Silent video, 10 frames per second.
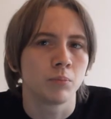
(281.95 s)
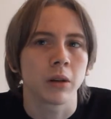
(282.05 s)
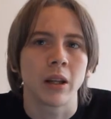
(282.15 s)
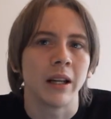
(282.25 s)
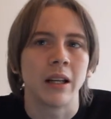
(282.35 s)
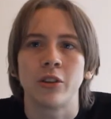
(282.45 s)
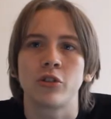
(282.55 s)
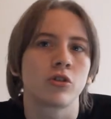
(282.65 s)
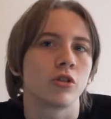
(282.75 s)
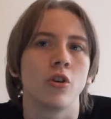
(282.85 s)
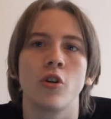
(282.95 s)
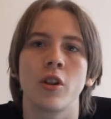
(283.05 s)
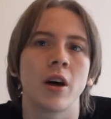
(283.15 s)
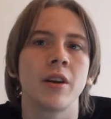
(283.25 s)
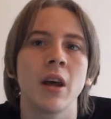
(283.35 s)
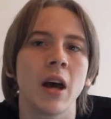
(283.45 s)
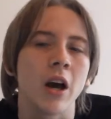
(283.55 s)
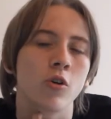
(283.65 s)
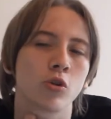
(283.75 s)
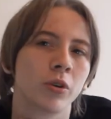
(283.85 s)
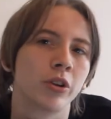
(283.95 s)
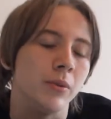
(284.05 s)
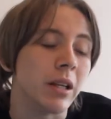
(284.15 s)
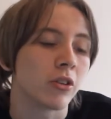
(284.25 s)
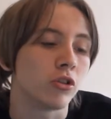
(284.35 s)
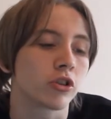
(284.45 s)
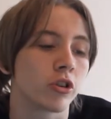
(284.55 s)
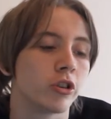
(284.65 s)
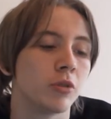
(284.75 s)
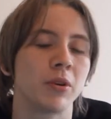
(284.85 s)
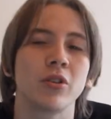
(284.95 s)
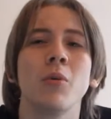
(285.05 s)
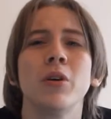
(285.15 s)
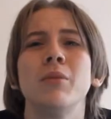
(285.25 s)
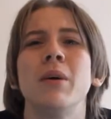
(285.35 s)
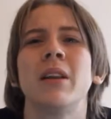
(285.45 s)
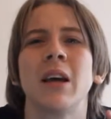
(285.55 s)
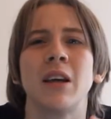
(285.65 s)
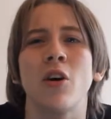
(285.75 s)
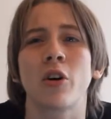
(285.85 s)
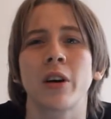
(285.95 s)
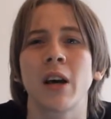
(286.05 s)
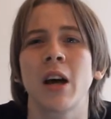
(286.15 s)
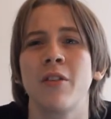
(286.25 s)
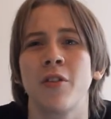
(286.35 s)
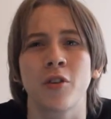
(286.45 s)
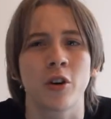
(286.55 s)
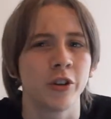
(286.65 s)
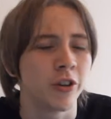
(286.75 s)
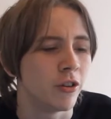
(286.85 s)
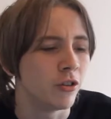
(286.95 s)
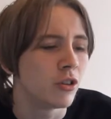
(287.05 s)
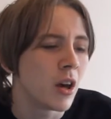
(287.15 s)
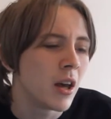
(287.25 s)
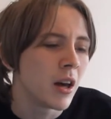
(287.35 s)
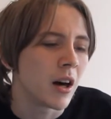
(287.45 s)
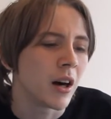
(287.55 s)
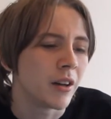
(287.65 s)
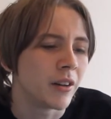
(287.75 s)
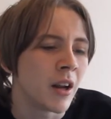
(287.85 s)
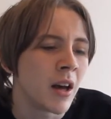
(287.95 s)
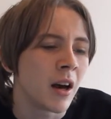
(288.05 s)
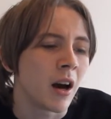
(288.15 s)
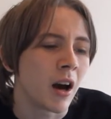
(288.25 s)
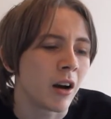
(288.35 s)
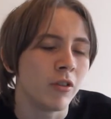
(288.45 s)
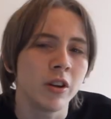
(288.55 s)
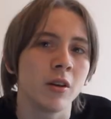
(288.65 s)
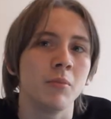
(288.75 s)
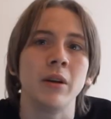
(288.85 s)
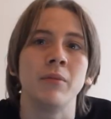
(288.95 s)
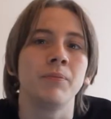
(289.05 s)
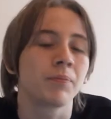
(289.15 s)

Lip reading: playlists and all that. I always wanted to be nice and structured, because I wanted to make like an archive of cartoons. And I mean,